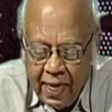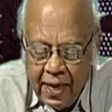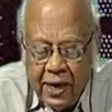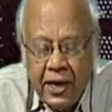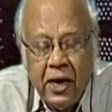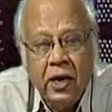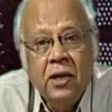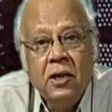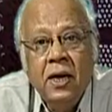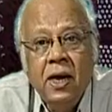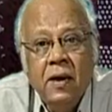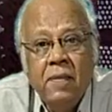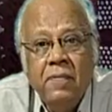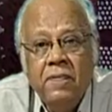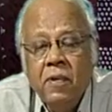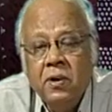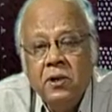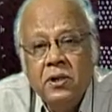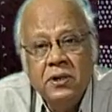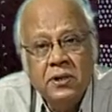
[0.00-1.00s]
Hitler,
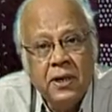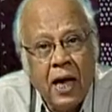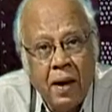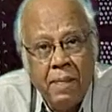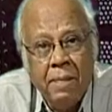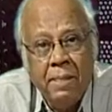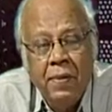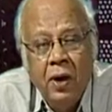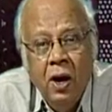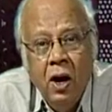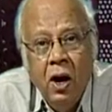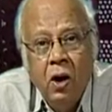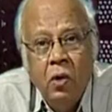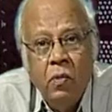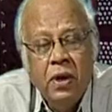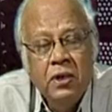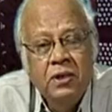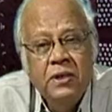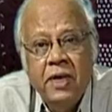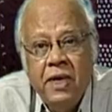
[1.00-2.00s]
for some,
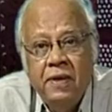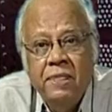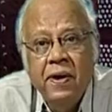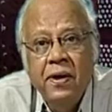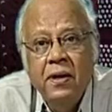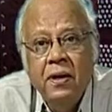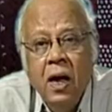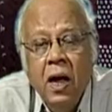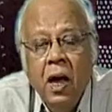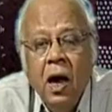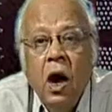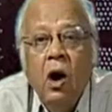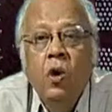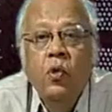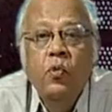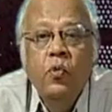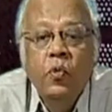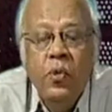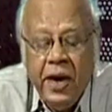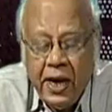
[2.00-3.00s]
was even a
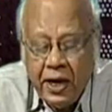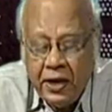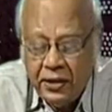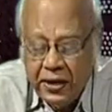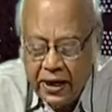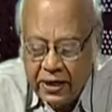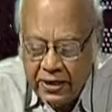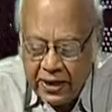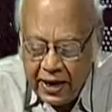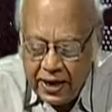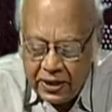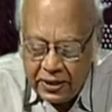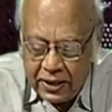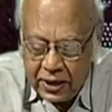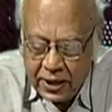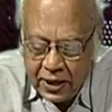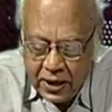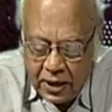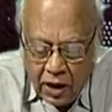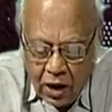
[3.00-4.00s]
weak
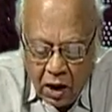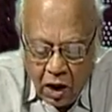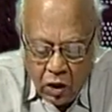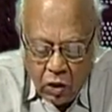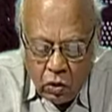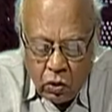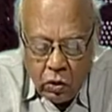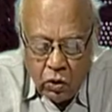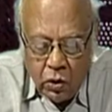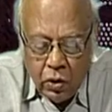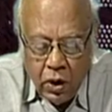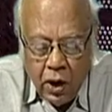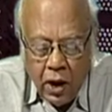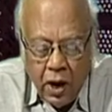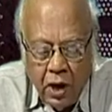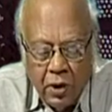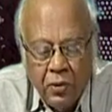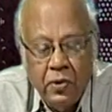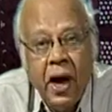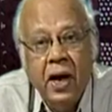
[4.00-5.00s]
dictator who,
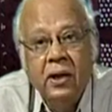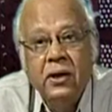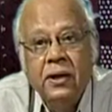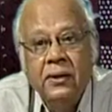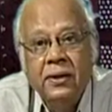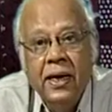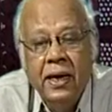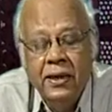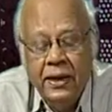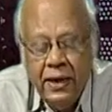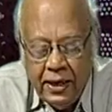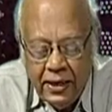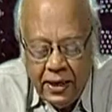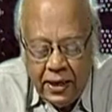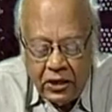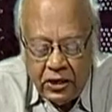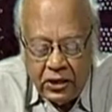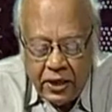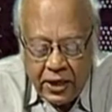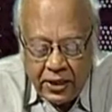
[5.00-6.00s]
rather than
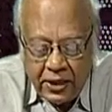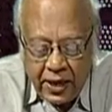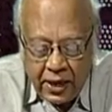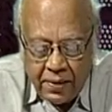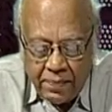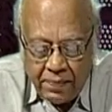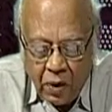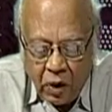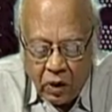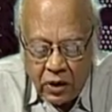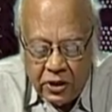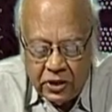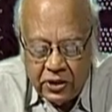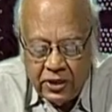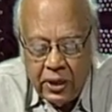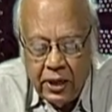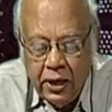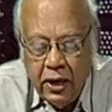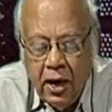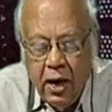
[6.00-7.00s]
initiating
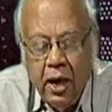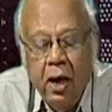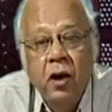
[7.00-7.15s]
policy,